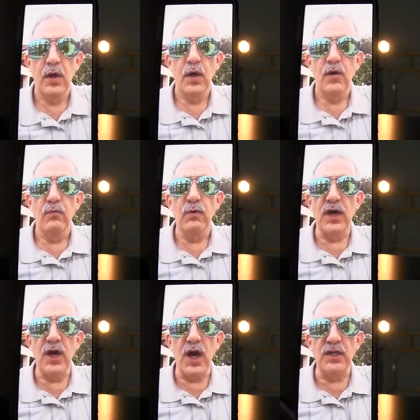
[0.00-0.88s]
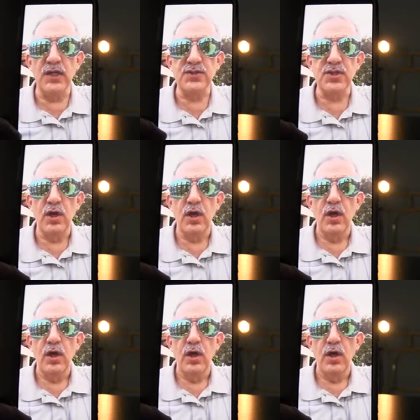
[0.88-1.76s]
regardless
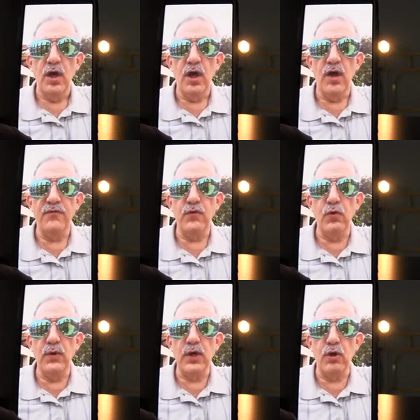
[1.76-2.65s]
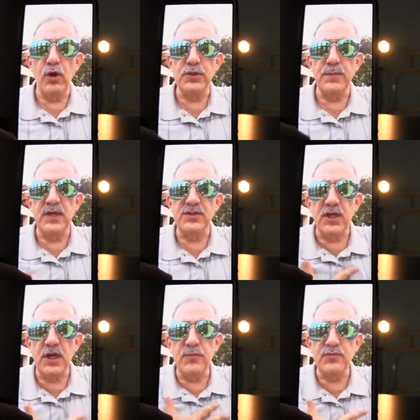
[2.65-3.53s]
of who records it, because it
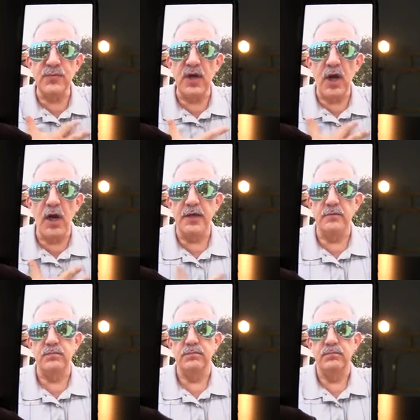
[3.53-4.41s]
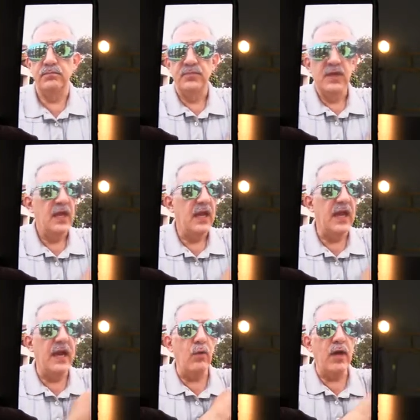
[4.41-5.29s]
comes from the heart. And I
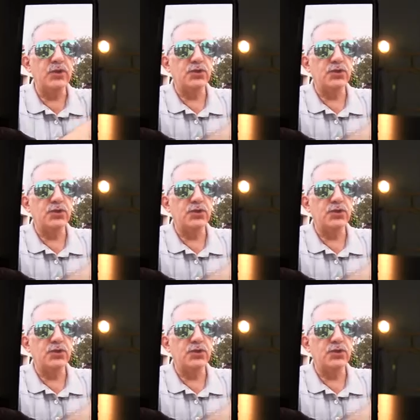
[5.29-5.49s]
want you,